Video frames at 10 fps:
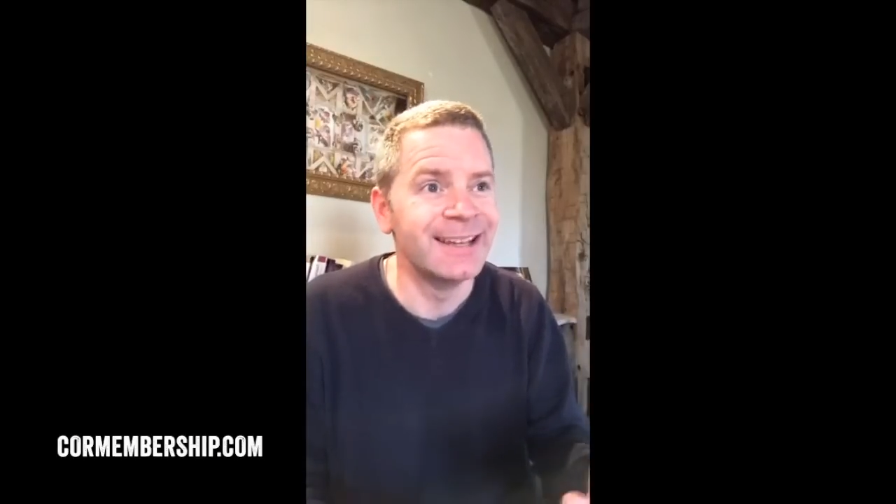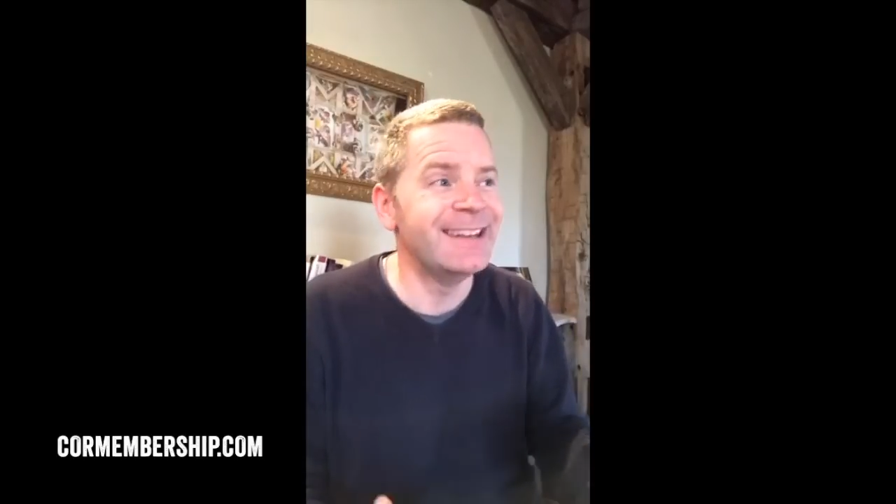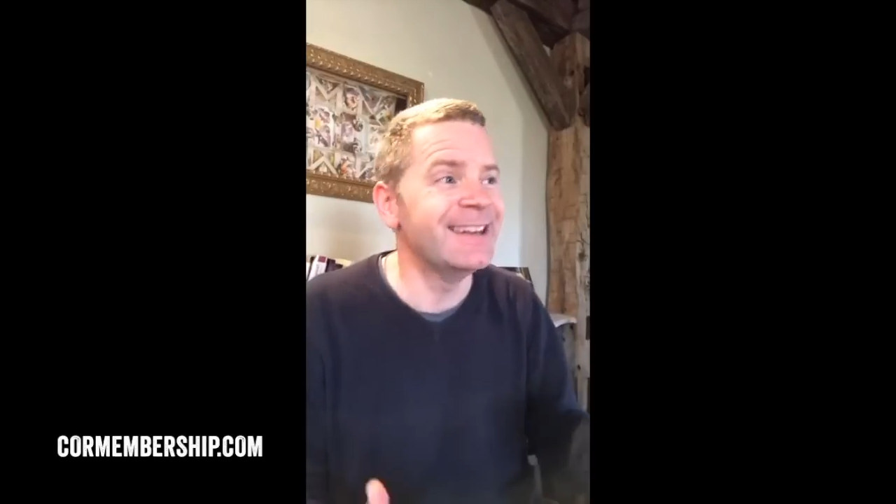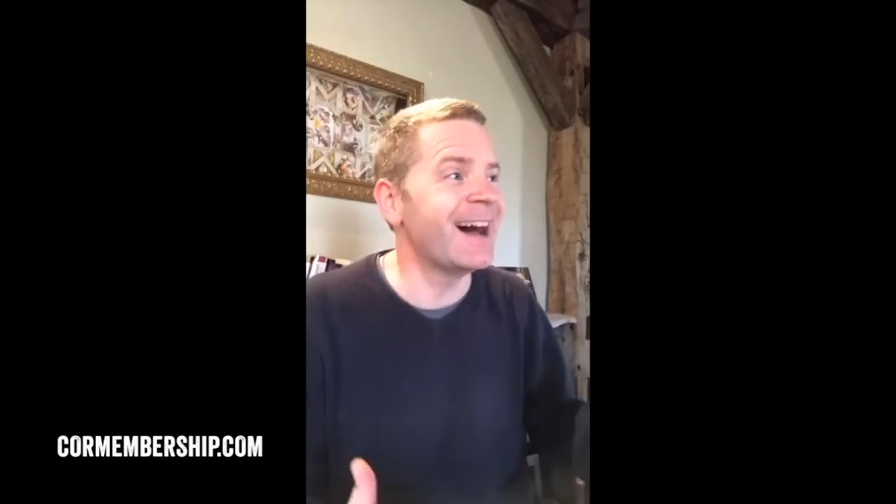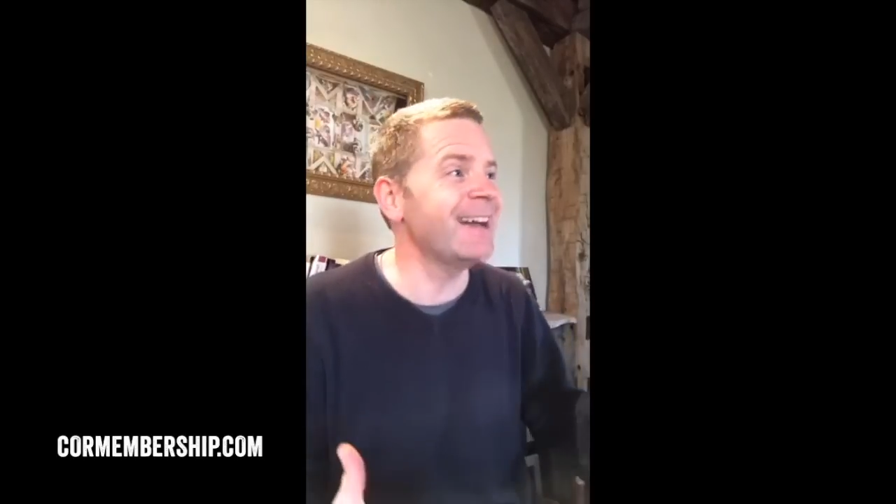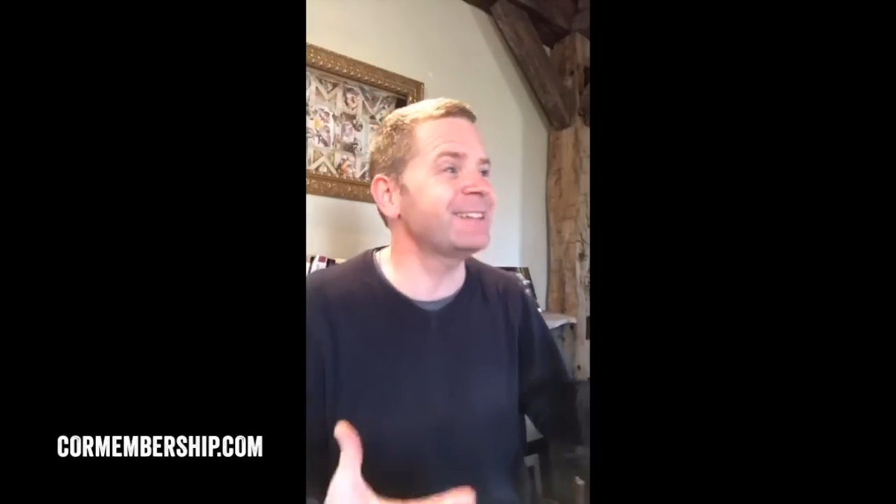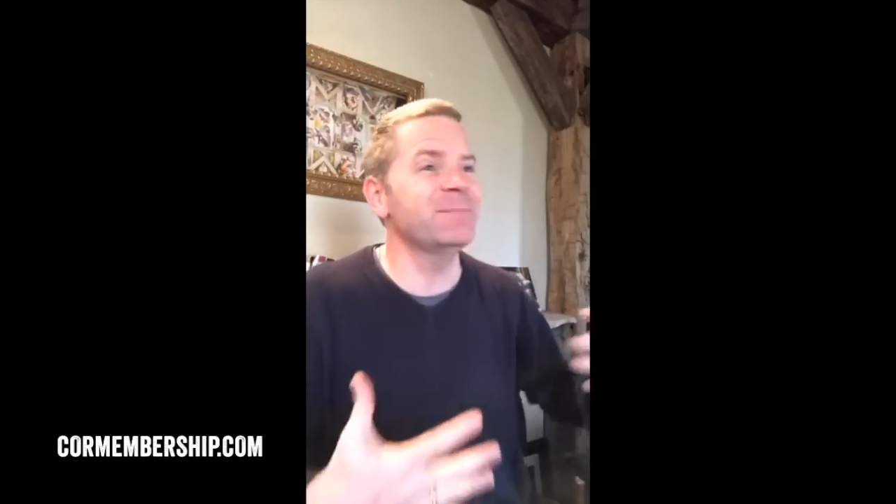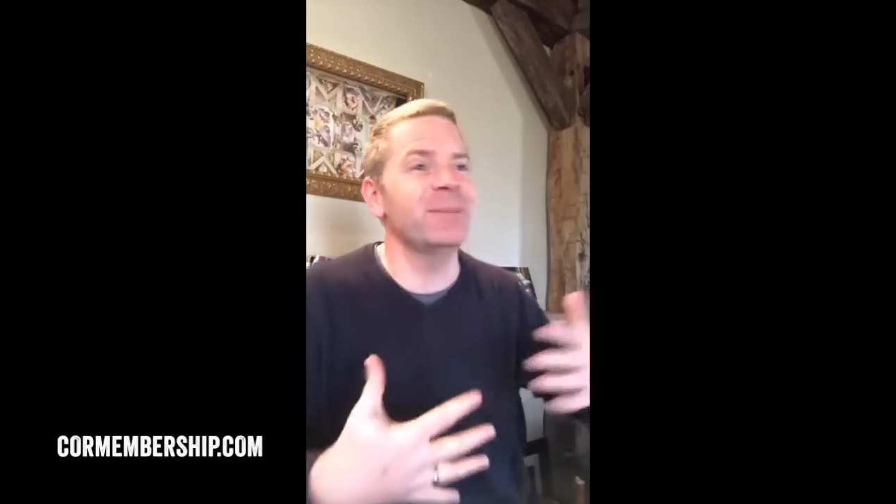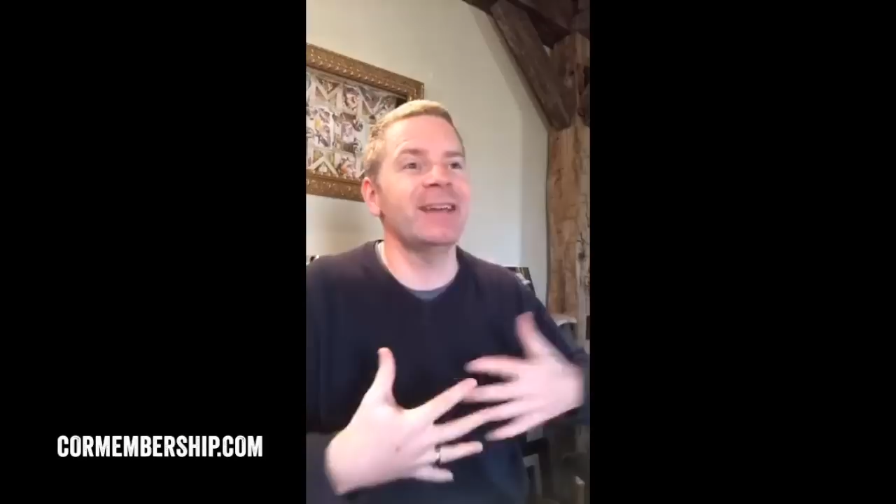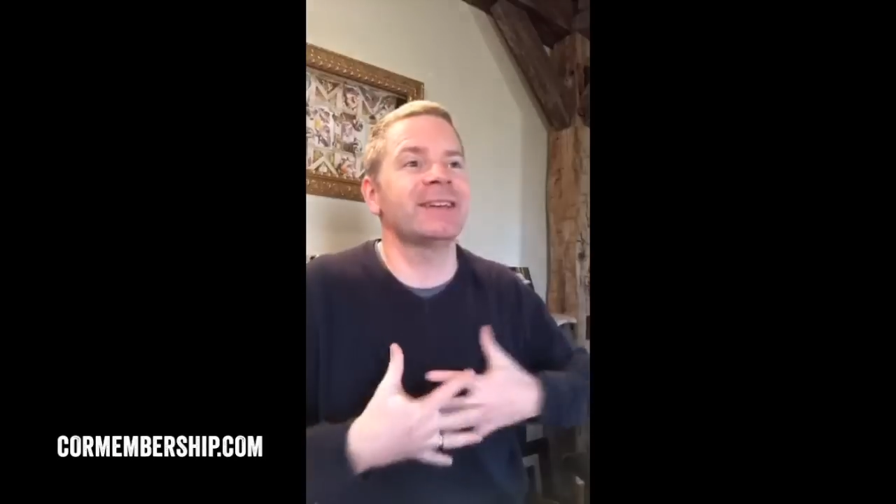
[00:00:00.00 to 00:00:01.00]
Not
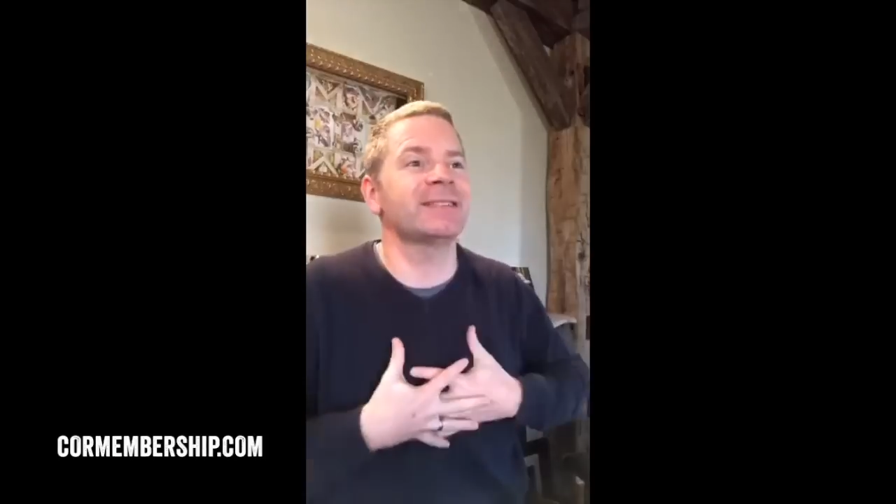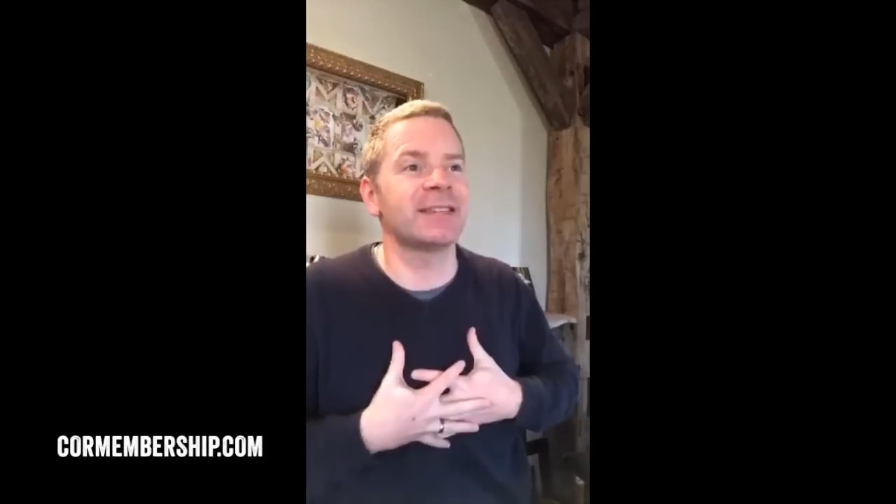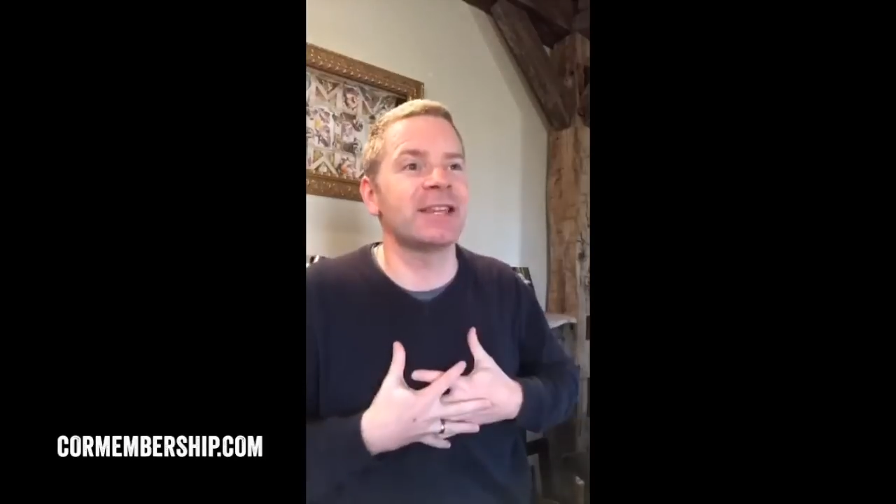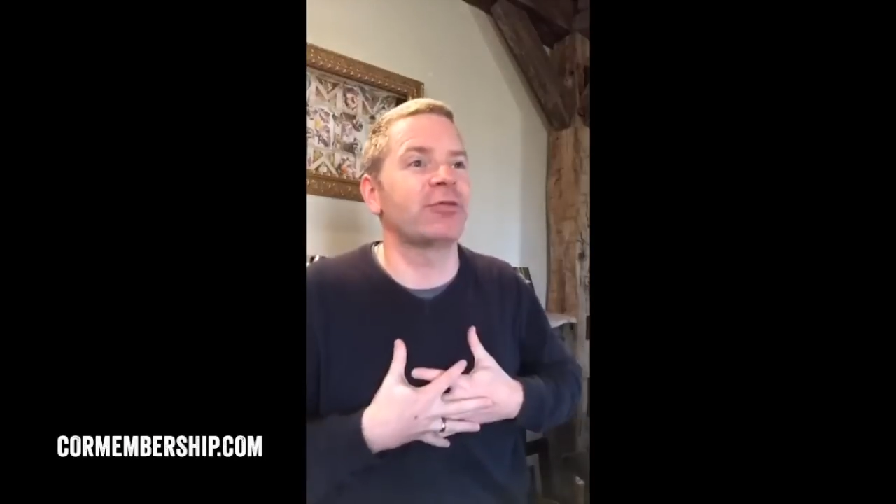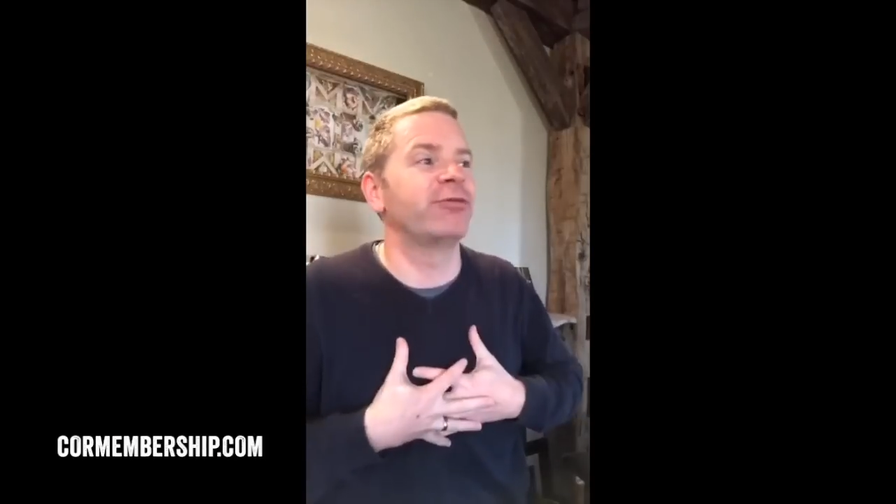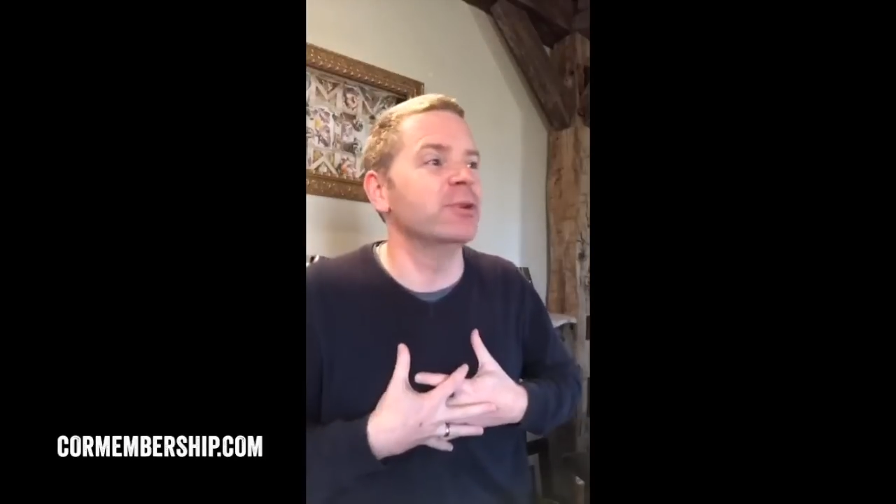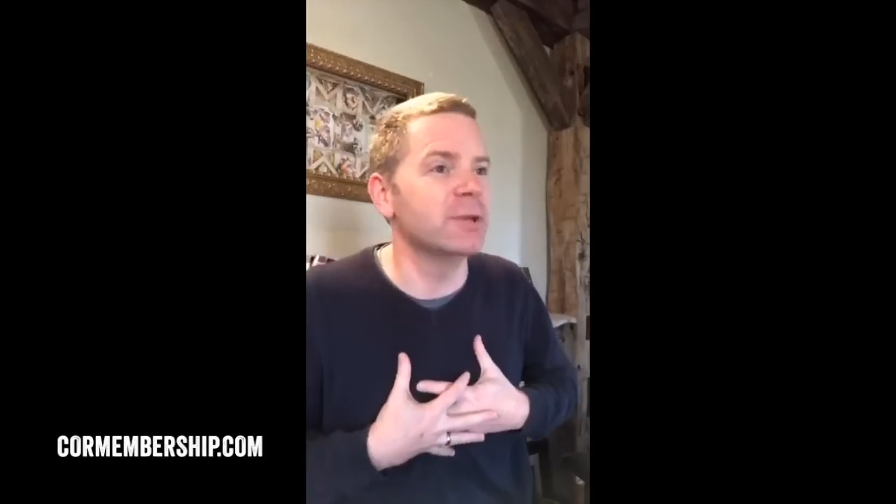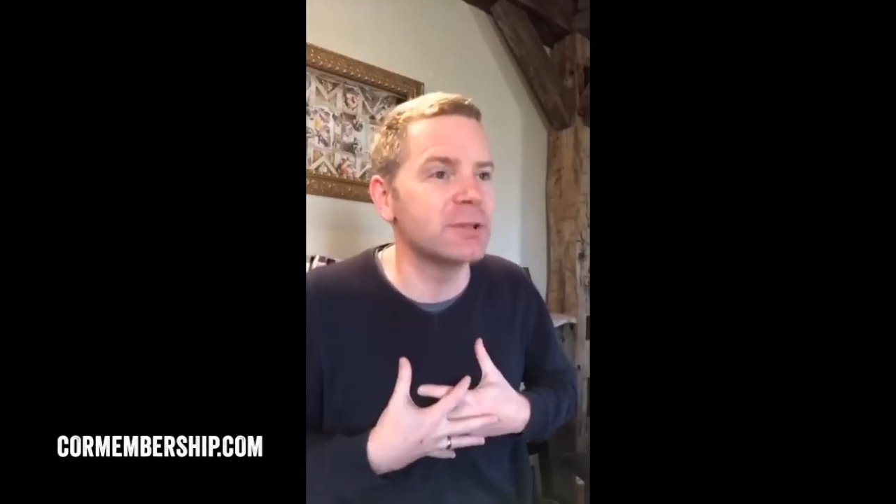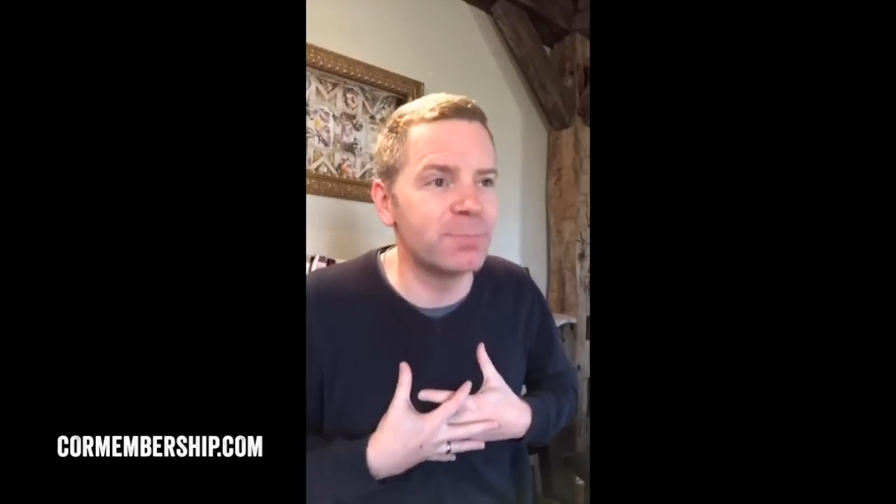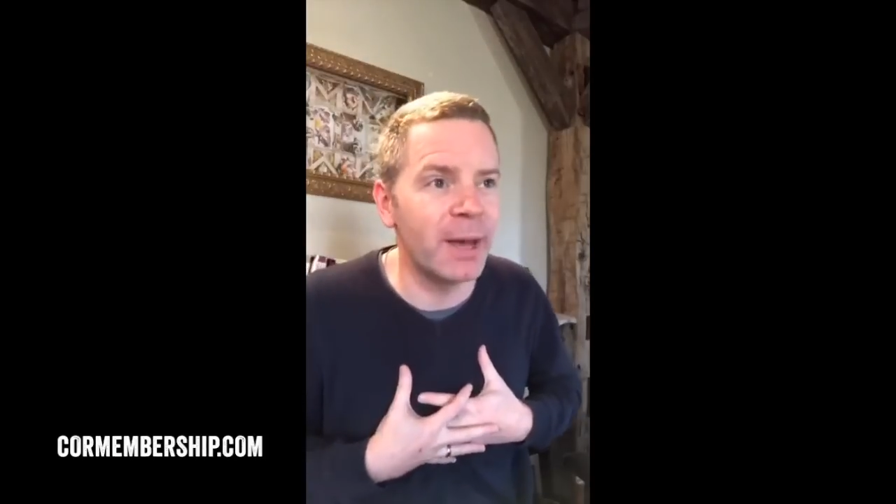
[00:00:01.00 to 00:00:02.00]
to make us think
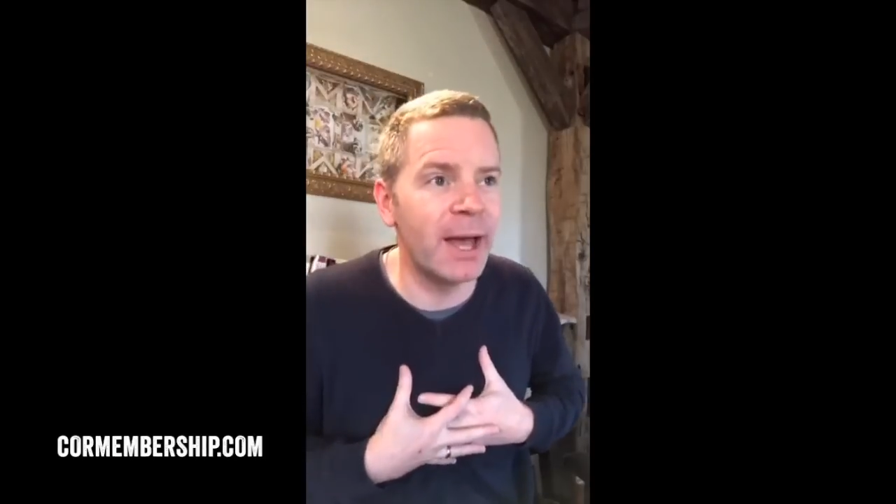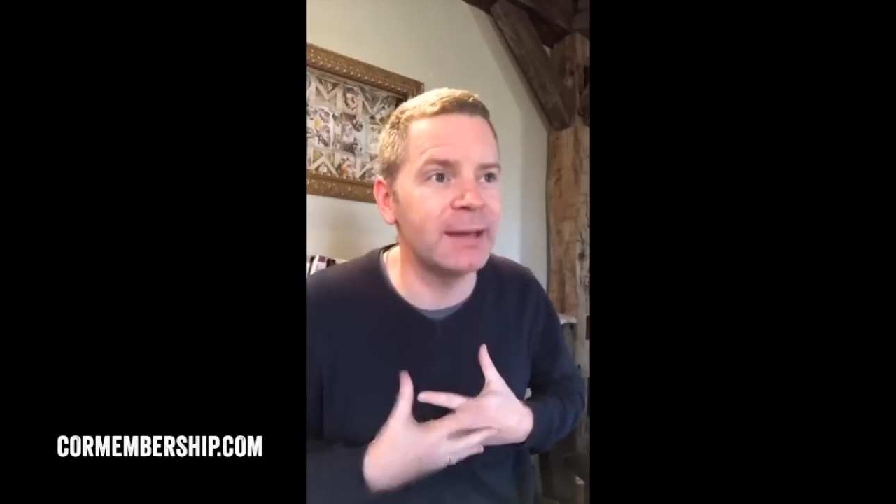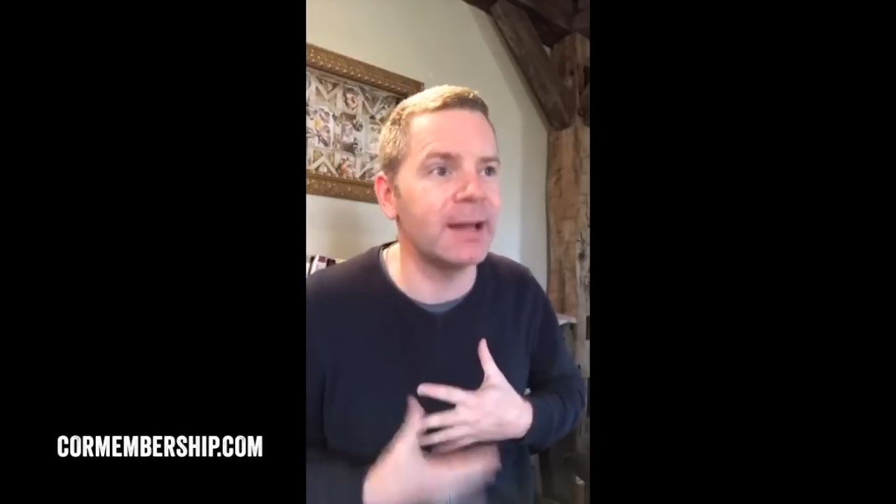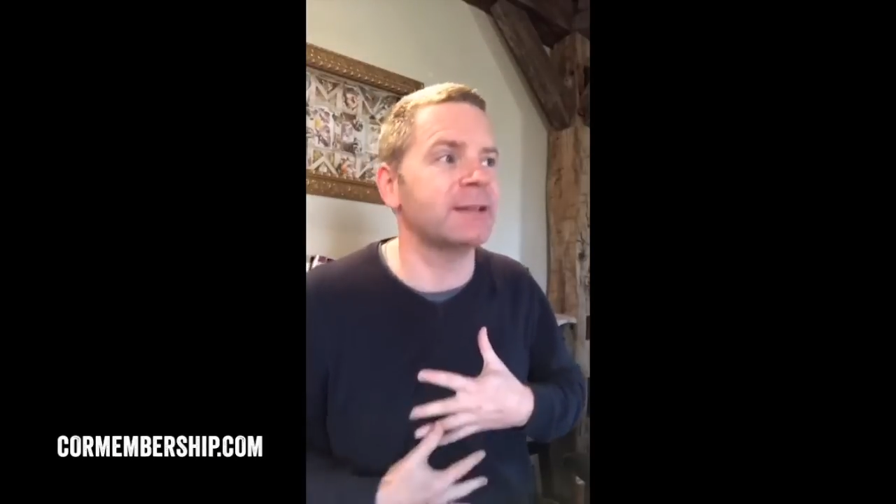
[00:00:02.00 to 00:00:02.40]
food is bad,